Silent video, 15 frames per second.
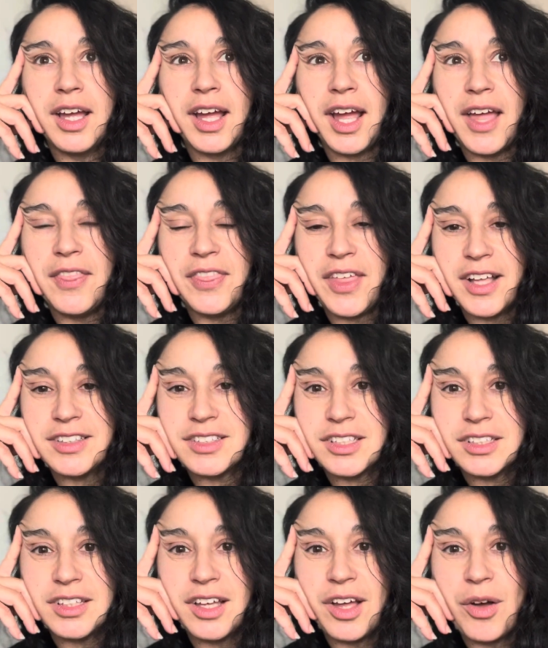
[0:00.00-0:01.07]
And
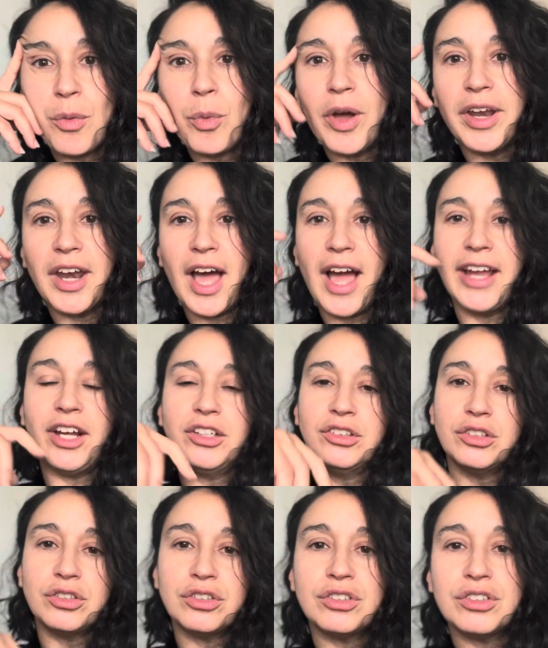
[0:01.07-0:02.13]
that's when I
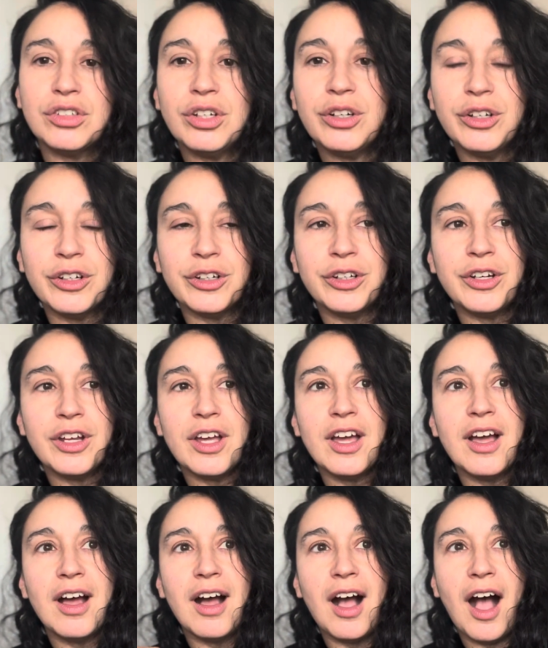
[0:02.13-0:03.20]
understood
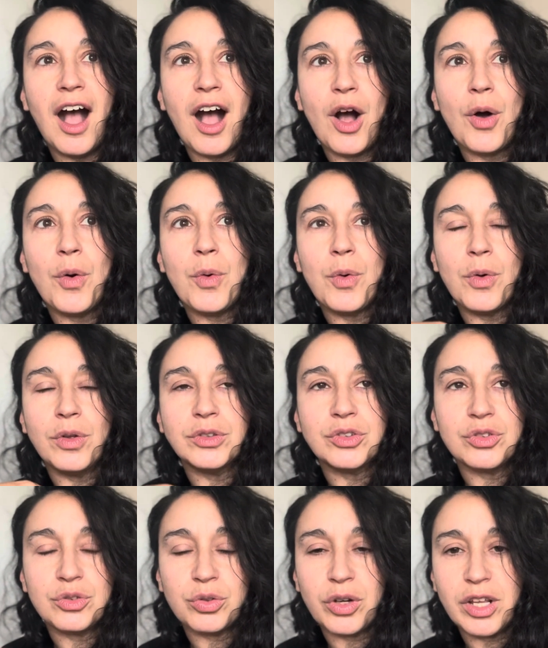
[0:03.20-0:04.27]
how
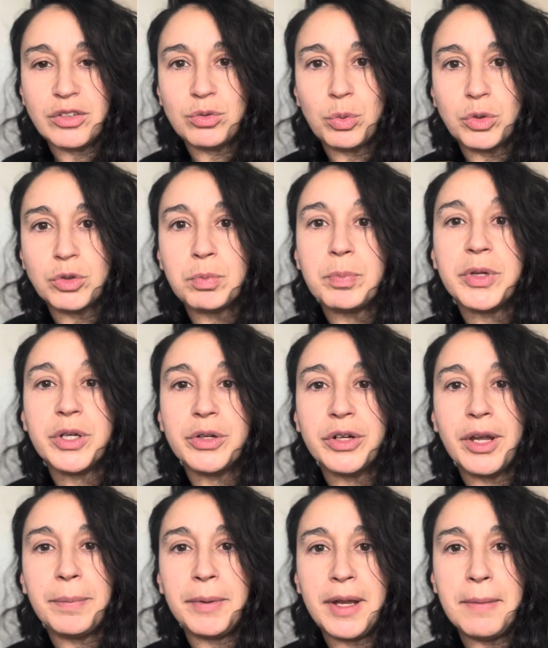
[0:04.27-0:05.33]
stress was built
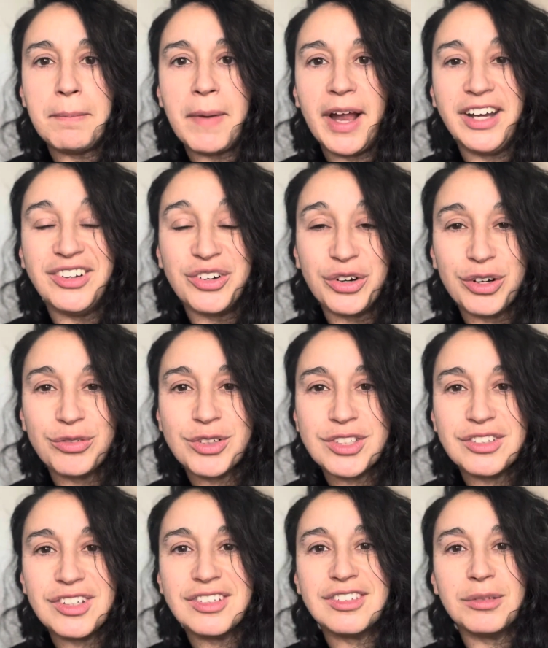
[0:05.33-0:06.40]
up in my nervous
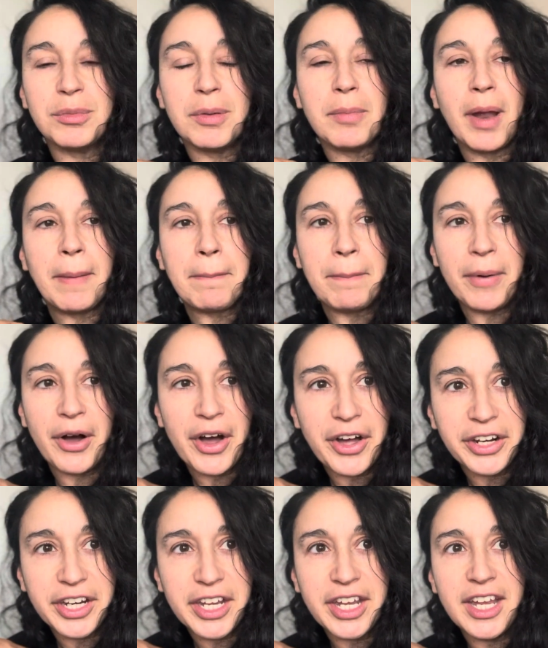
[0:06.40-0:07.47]
system, in my
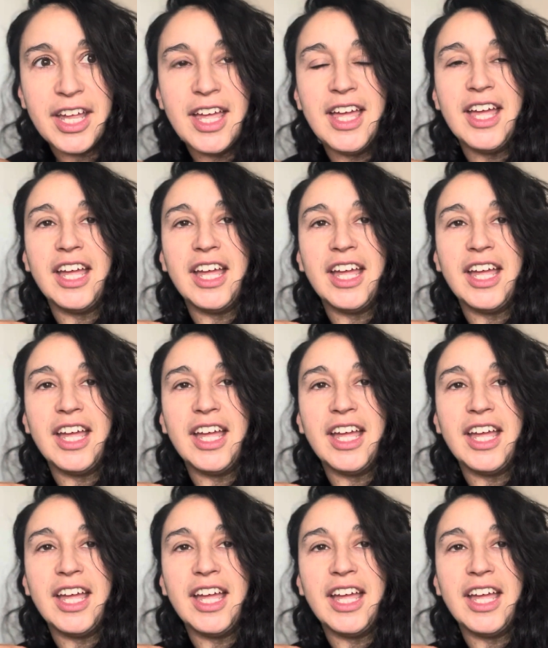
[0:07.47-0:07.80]
body,